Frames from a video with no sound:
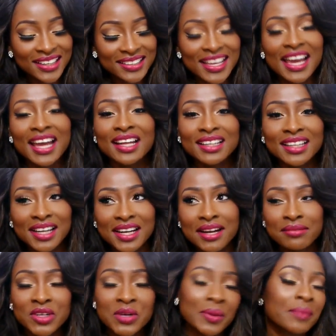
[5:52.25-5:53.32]
Yeah,
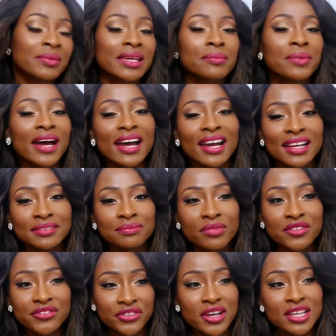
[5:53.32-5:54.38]
um, Little Pumpkin Pie
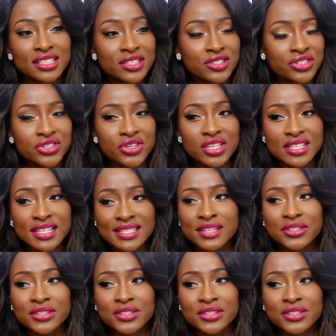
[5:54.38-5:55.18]
first introduced this.